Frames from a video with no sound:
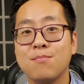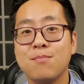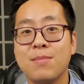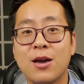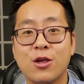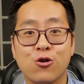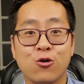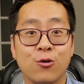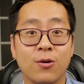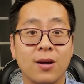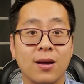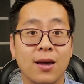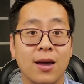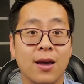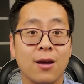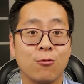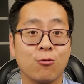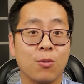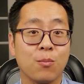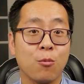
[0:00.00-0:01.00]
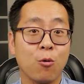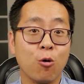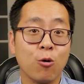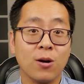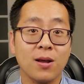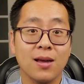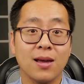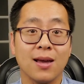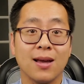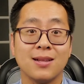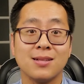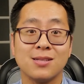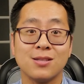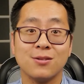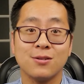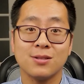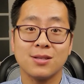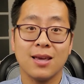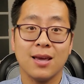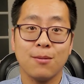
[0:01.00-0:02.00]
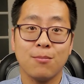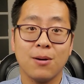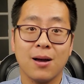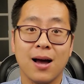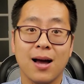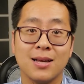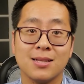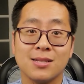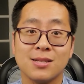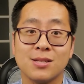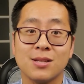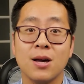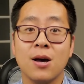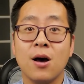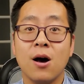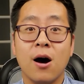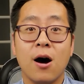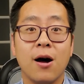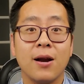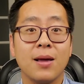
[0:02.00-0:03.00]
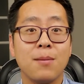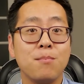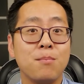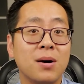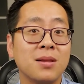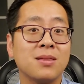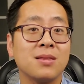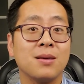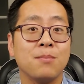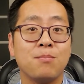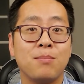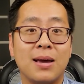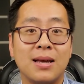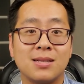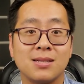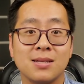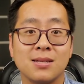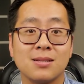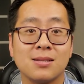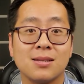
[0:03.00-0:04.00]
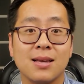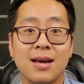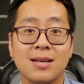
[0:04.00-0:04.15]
measuring and reporting against those KPIs is on a monthly basis,